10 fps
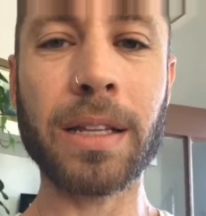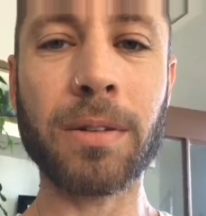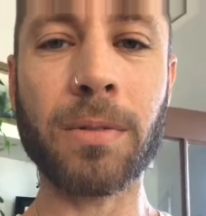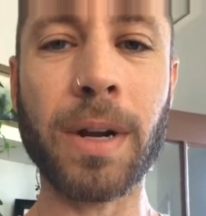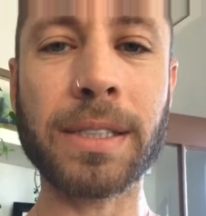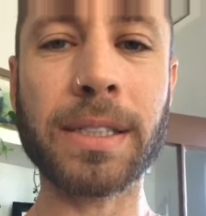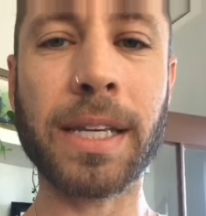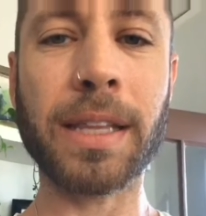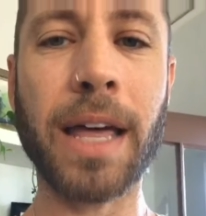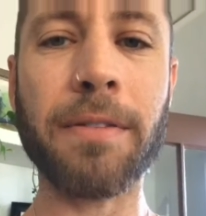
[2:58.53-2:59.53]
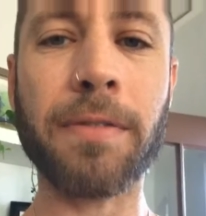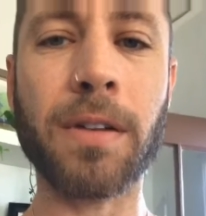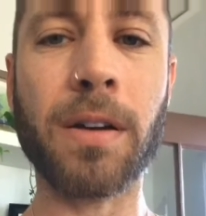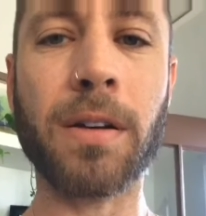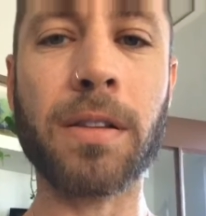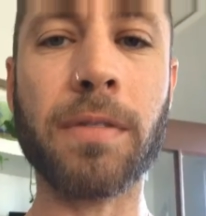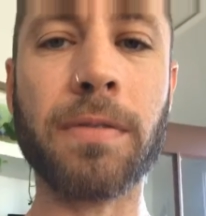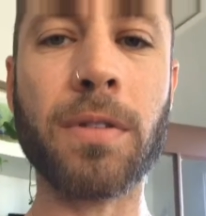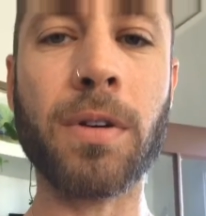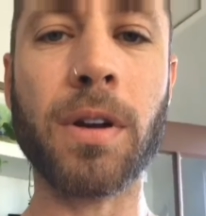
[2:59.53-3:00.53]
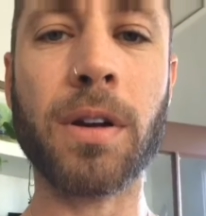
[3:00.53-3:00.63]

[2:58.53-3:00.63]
Resting that foot on the floor